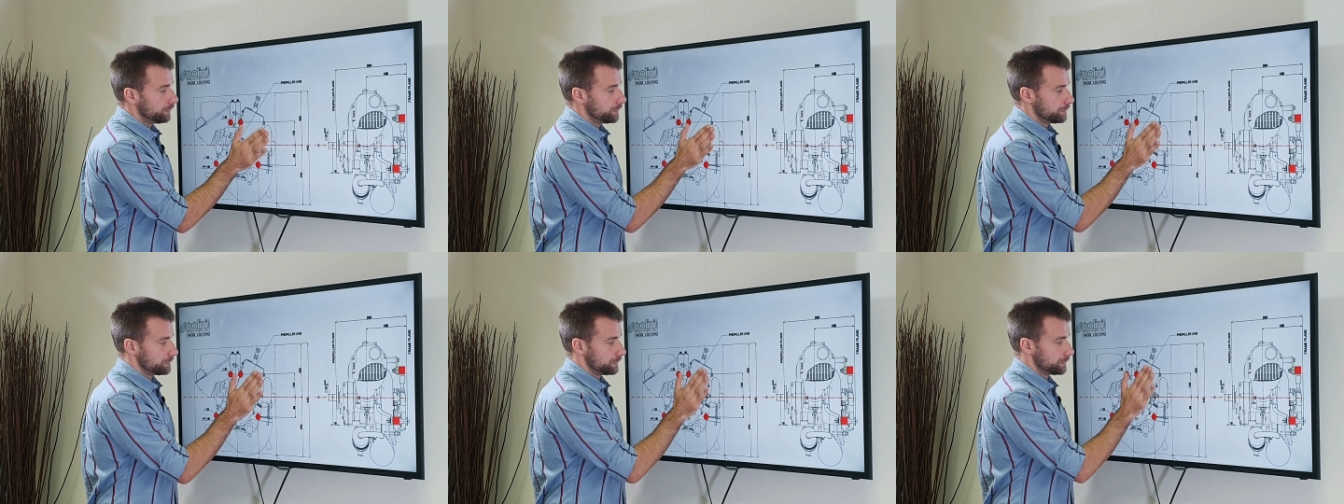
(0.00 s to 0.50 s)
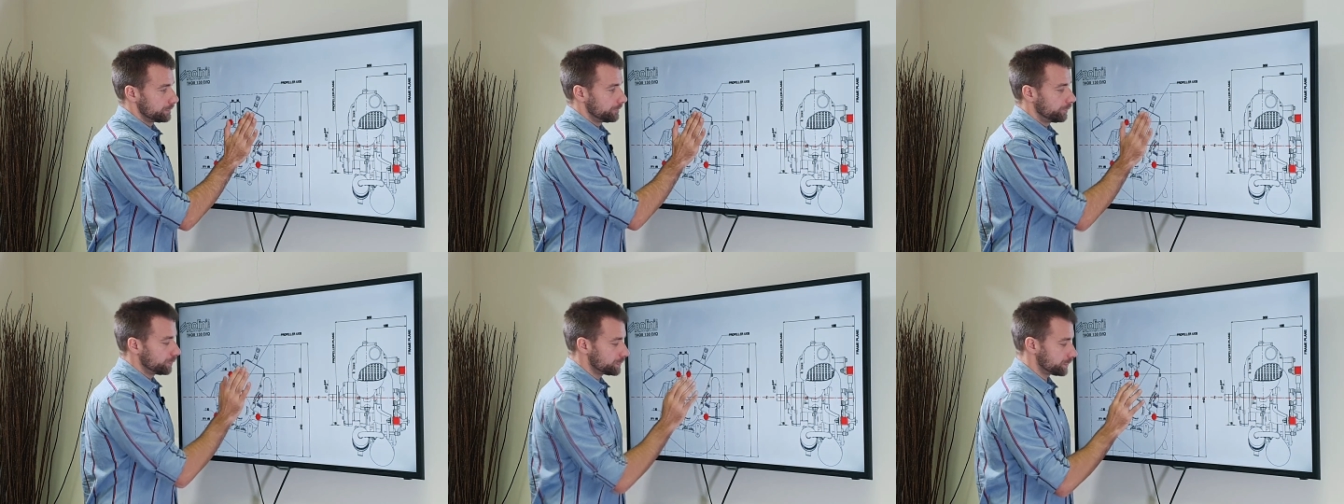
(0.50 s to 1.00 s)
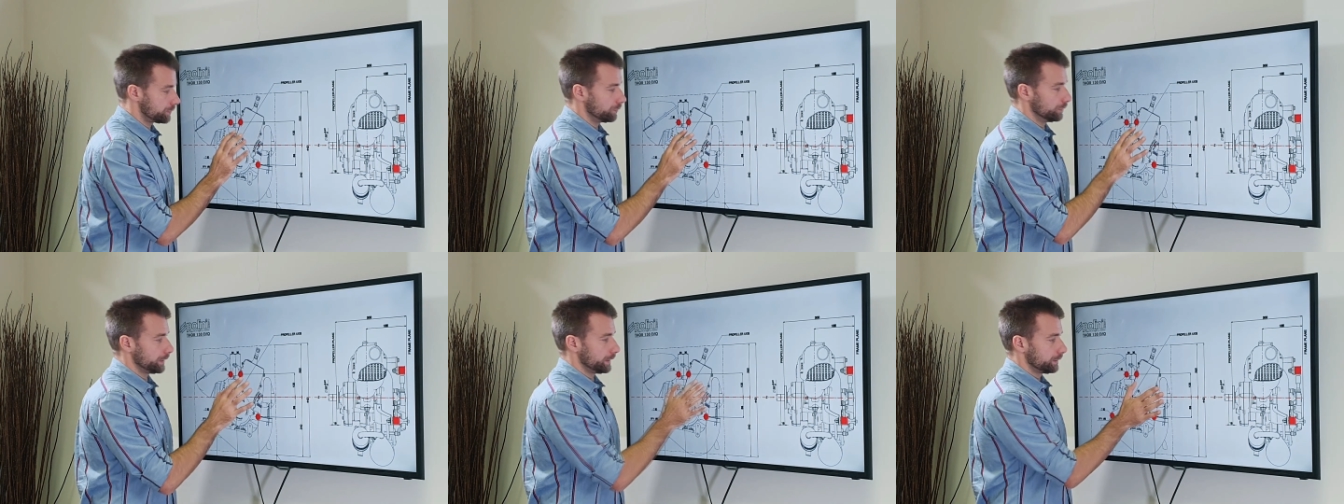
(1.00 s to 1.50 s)
uses forced
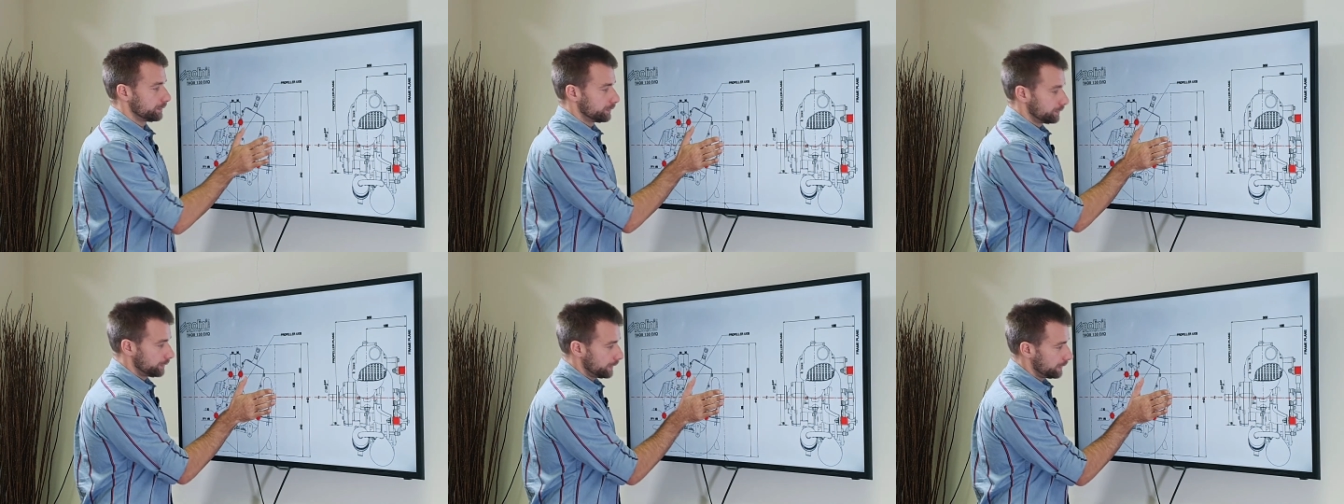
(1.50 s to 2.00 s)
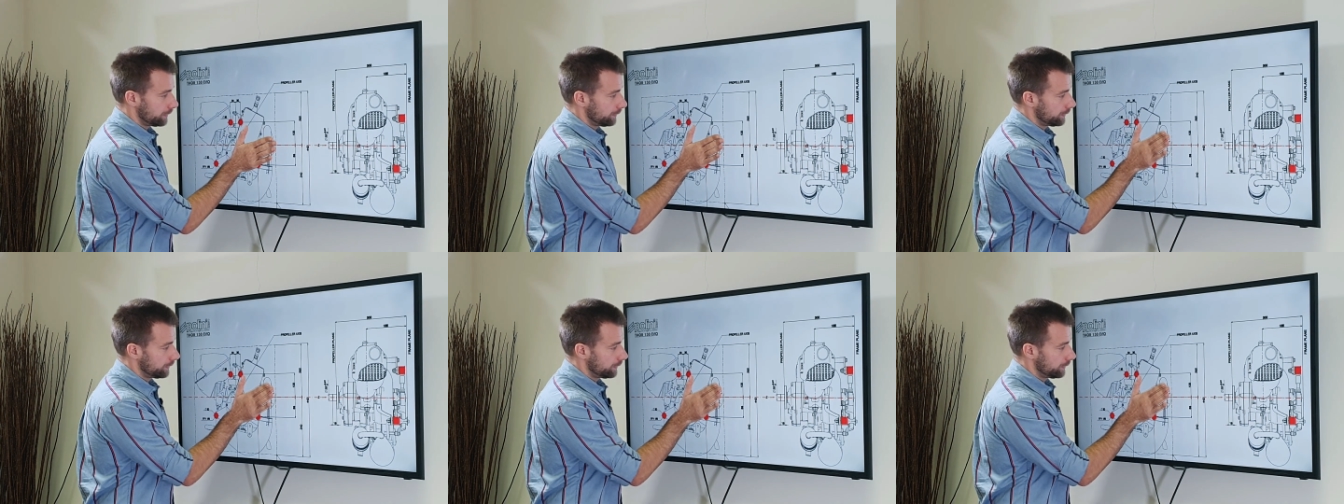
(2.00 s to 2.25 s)
cooling, they,